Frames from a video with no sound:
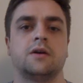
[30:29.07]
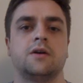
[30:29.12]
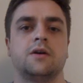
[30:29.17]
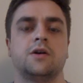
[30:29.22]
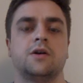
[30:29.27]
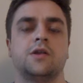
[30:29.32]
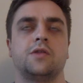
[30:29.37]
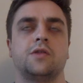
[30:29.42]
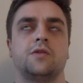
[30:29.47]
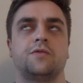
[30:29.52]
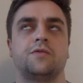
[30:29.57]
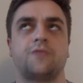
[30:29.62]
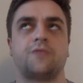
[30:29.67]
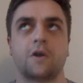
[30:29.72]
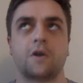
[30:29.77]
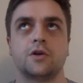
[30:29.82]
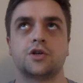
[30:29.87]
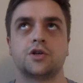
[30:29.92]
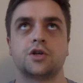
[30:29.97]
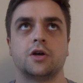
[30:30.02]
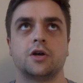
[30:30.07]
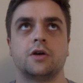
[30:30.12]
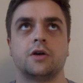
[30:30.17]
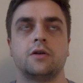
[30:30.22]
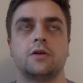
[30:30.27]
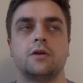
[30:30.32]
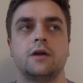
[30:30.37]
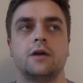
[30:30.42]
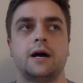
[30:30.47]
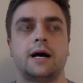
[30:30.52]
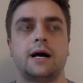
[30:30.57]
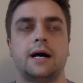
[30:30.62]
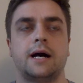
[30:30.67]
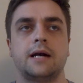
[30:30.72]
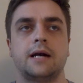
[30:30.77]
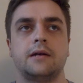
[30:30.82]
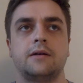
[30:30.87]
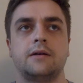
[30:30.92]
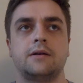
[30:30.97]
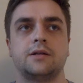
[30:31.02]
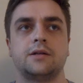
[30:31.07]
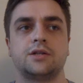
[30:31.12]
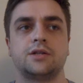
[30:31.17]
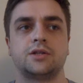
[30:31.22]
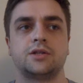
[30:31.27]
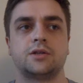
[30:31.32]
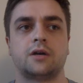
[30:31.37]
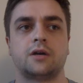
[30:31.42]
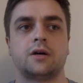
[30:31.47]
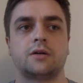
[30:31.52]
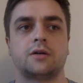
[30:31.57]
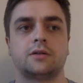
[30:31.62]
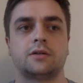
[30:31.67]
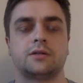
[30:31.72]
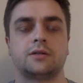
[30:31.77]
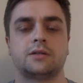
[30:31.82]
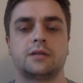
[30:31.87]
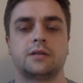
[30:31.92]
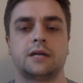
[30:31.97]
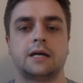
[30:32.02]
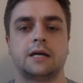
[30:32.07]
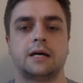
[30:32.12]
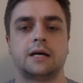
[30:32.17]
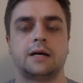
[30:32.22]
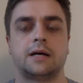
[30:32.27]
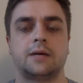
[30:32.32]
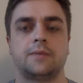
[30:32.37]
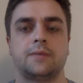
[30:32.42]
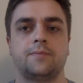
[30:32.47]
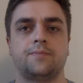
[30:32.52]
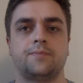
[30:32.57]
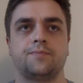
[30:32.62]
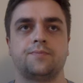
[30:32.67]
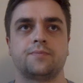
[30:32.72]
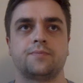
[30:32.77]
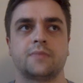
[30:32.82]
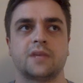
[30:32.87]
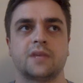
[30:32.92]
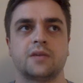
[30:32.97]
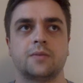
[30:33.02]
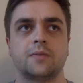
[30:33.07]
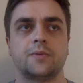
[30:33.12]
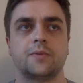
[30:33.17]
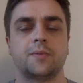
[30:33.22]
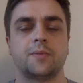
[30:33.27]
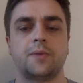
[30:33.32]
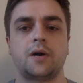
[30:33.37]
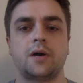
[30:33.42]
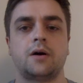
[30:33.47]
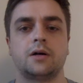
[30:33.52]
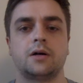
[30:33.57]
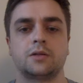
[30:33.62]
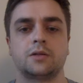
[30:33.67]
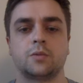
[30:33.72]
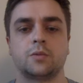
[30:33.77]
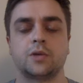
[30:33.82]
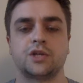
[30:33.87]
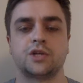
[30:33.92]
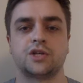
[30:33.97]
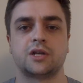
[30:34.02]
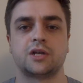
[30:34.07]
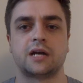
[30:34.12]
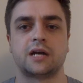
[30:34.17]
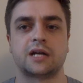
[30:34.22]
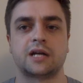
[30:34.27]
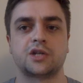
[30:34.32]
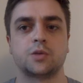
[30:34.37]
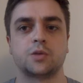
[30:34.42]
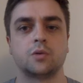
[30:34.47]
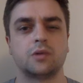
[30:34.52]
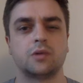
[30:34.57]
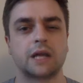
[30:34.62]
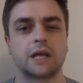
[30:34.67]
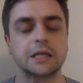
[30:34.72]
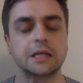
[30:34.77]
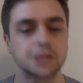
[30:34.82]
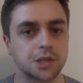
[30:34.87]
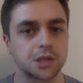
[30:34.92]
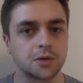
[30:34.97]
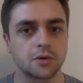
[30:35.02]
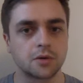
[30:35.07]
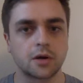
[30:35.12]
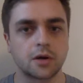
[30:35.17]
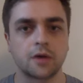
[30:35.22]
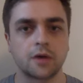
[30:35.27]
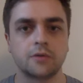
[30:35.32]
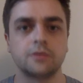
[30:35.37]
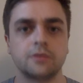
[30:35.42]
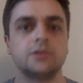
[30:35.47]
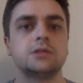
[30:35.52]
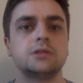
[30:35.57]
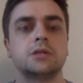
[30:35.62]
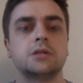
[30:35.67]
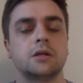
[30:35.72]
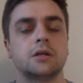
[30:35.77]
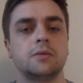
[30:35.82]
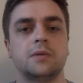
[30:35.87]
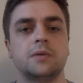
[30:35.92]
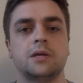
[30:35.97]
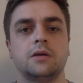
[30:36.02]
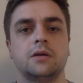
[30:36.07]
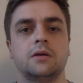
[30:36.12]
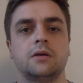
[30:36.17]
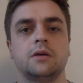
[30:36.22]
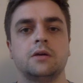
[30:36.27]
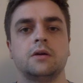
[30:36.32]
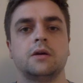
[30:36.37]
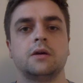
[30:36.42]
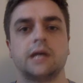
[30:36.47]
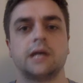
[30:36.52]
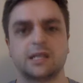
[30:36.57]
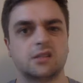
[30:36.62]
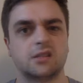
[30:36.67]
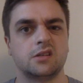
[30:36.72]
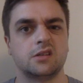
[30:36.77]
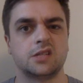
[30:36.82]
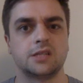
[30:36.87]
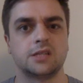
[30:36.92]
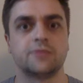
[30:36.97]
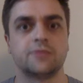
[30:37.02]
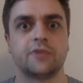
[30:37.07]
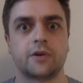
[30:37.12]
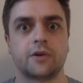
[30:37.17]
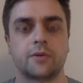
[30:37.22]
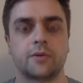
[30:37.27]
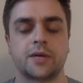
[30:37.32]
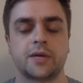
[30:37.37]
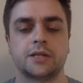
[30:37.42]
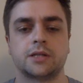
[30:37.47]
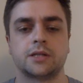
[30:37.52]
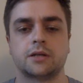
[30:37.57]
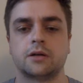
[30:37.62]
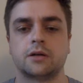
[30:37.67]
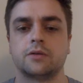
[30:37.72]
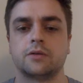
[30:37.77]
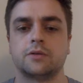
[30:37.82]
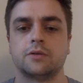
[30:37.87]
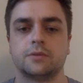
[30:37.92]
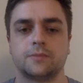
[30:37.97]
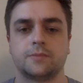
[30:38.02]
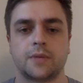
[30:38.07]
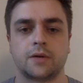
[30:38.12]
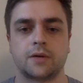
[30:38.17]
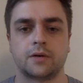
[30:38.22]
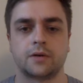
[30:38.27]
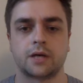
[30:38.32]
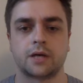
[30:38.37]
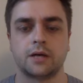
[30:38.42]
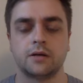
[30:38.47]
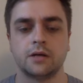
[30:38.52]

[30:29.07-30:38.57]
the function and starts the part which actually will execute code, and this is going to be executing some very basic code. Okay,